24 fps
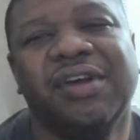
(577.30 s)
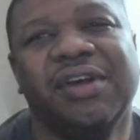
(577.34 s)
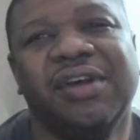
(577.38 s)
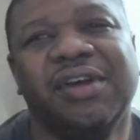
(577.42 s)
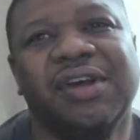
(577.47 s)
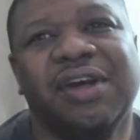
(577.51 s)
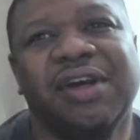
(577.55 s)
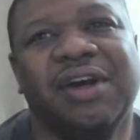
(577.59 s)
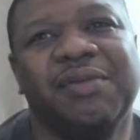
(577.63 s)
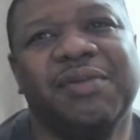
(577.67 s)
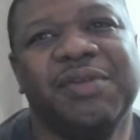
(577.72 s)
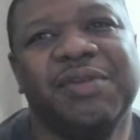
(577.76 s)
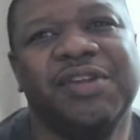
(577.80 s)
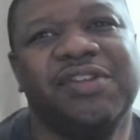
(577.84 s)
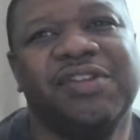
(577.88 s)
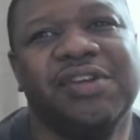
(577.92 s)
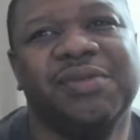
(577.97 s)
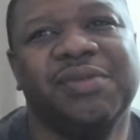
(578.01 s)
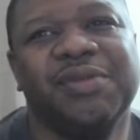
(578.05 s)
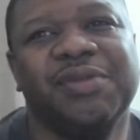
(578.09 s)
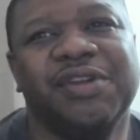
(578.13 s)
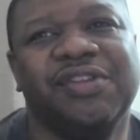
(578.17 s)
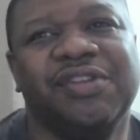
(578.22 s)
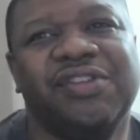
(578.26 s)
I mean, some
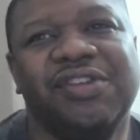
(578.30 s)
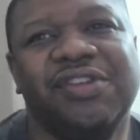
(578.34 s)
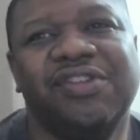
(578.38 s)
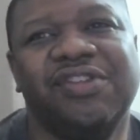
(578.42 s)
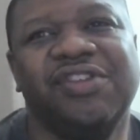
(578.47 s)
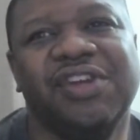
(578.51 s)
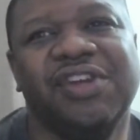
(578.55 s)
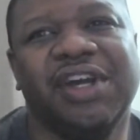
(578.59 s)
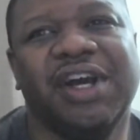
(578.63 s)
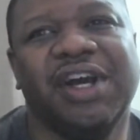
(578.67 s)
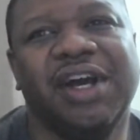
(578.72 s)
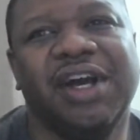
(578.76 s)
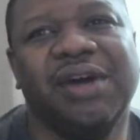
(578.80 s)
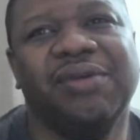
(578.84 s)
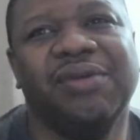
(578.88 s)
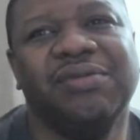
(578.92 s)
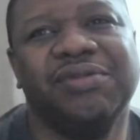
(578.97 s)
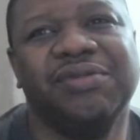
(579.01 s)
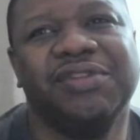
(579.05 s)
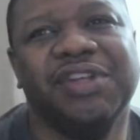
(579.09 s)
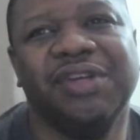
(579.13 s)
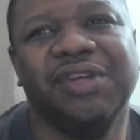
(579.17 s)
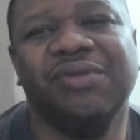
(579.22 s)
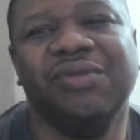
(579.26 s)
of the CGI
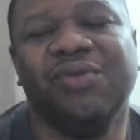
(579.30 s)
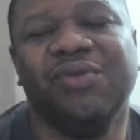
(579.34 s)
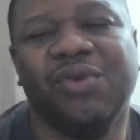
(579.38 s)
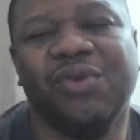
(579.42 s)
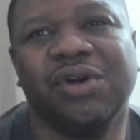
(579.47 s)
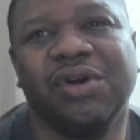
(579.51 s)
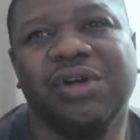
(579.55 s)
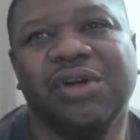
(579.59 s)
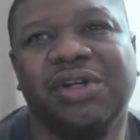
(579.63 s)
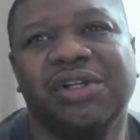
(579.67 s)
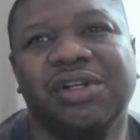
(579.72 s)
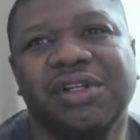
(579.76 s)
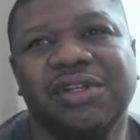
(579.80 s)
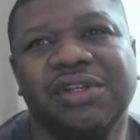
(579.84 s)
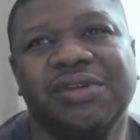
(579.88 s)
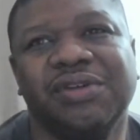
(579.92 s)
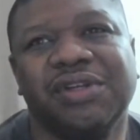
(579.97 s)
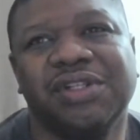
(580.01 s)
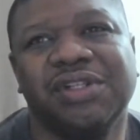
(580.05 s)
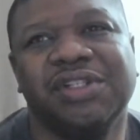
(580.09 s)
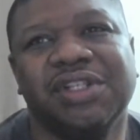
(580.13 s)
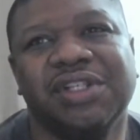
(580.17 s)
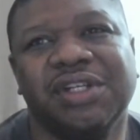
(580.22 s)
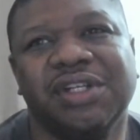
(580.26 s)
didn't work. You
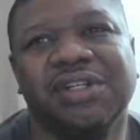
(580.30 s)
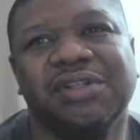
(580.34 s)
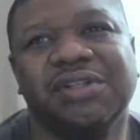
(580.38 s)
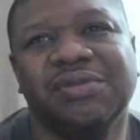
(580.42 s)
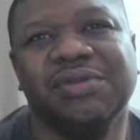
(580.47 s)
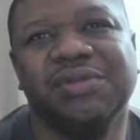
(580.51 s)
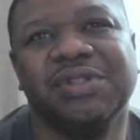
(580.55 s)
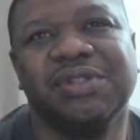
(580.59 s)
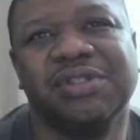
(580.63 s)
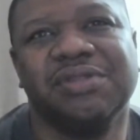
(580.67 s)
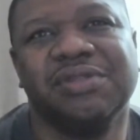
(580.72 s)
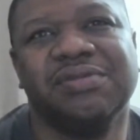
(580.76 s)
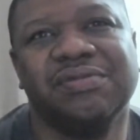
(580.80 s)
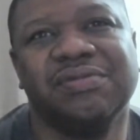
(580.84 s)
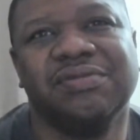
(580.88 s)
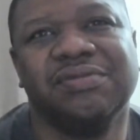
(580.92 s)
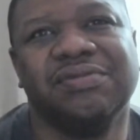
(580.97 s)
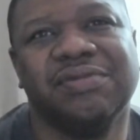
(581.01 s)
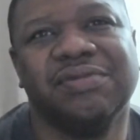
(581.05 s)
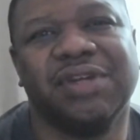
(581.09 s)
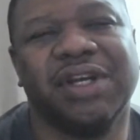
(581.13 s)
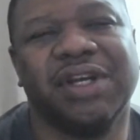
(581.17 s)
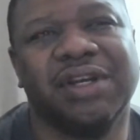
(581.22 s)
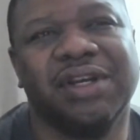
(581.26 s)
can tell it was
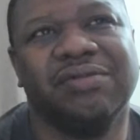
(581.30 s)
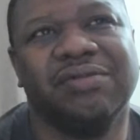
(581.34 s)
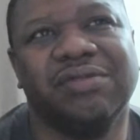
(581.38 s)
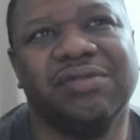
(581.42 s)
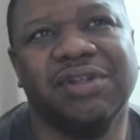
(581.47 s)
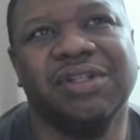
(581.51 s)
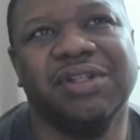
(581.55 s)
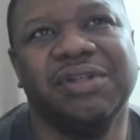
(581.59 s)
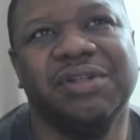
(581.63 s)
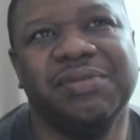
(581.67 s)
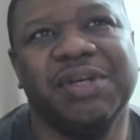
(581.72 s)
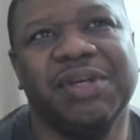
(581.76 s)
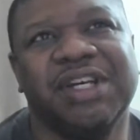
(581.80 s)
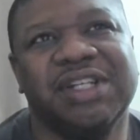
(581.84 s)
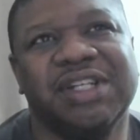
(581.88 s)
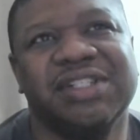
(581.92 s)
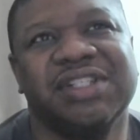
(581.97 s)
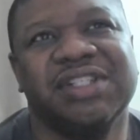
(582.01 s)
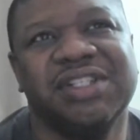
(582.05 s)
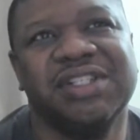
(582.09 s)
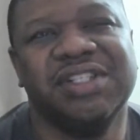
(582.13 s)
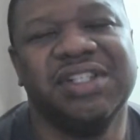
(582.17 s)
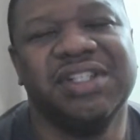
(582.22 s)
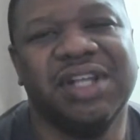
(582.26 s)
like really bad
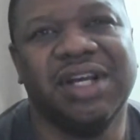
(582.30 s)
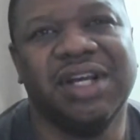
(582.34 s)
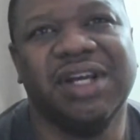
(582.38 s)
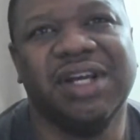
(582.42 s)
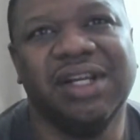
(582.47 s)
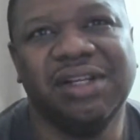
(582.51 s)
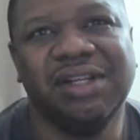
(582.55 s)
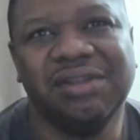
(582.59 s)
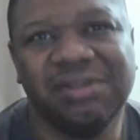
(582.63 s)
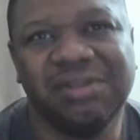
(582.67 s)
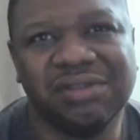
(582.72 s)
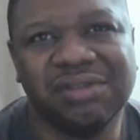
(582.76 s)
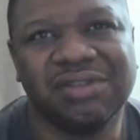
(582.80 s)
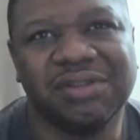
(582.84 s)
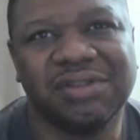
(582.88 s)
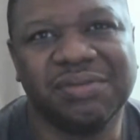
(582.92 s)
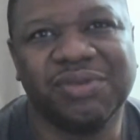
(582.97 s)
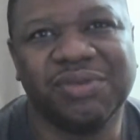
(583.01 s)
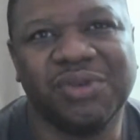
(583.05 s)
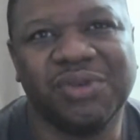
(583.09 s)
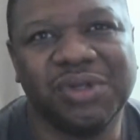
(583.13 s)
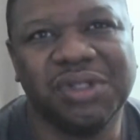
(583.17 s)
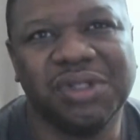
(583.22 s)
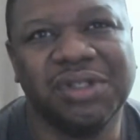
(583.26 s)
CGI at some
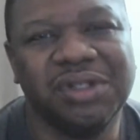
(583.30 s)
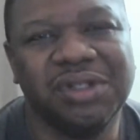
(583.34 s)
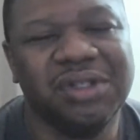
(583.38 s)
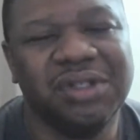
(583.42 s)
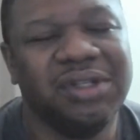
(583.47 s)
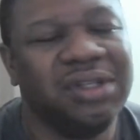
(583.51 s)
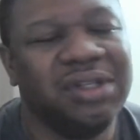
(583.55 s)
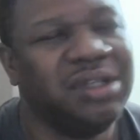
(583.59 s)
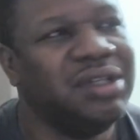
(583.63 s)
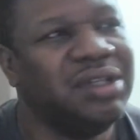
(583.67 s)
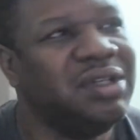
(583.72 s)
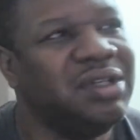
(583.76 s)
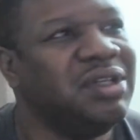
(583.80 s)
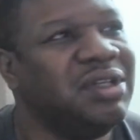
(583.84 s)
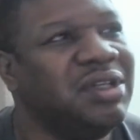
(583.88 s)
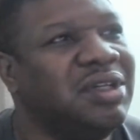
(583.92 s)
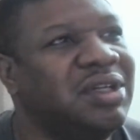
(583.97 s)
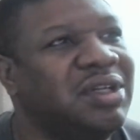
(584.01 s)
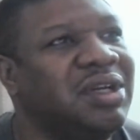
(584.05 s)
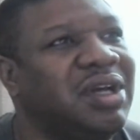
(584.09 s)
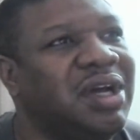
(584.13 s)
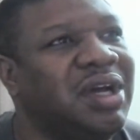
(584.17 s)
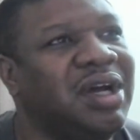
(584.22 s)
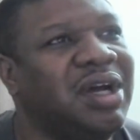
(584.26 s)
point.
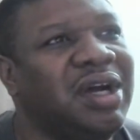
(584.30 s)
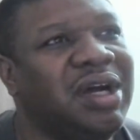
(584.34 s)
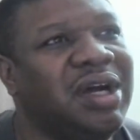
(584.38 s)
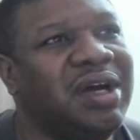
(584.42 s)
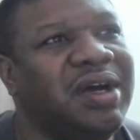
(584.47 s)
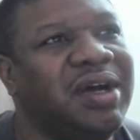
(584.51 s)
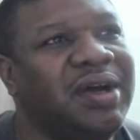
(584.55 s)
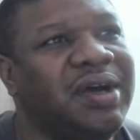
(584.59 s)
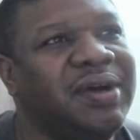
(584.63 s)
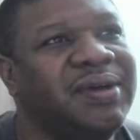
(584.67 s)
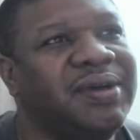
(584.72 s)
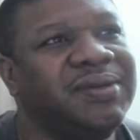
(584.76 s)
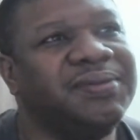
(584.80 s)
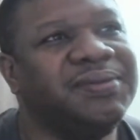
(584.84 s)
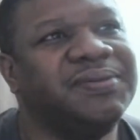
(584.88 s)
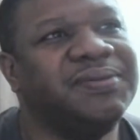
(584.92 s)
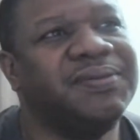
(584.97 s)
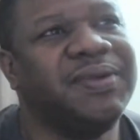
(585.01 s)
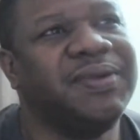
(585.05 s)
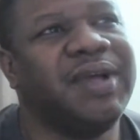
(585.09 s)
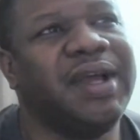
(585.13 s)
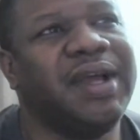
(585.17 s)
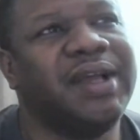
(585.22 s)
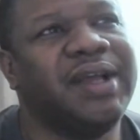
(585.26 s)

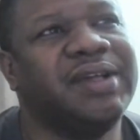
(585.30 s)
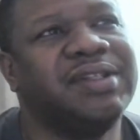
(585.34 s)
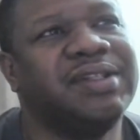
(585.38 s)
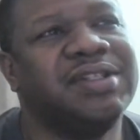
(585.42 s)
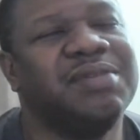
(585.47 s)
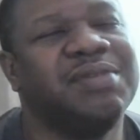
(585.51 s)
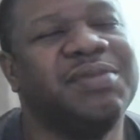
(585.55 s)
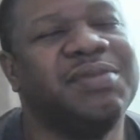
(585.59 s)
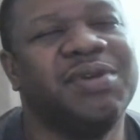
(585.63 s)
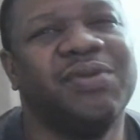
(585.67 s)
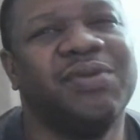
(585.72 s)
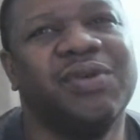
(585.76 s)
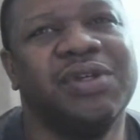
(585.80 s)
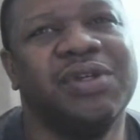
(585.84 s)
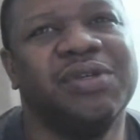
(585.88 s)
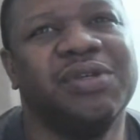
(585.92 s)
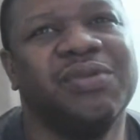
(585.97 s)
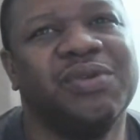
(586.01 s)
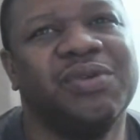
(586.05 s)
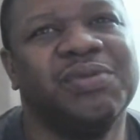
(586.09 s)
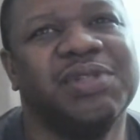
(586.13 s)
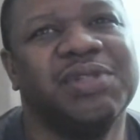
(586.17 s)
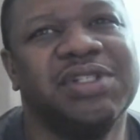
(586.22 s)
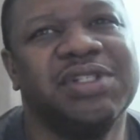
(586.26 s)
Like some of the Wonder
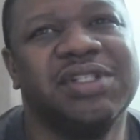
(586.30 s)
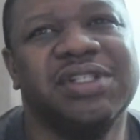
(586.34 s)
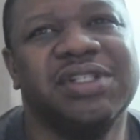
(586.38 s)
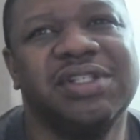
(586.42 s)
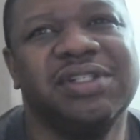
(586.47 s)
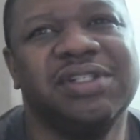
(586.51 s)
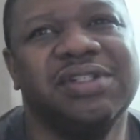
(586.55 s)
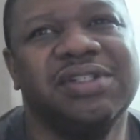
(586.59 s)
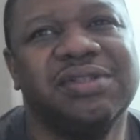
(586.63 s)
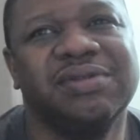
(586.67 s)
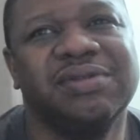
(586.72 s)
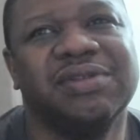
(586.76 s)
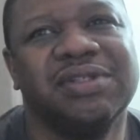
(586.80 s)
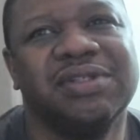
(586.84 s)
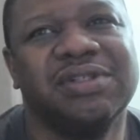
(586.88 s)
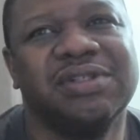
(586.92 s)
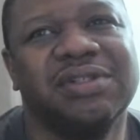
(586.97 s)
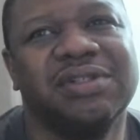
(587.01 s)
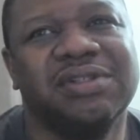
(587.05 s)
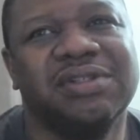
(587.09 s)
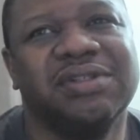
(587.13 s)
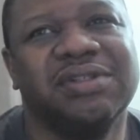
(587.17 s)
Woman scenes were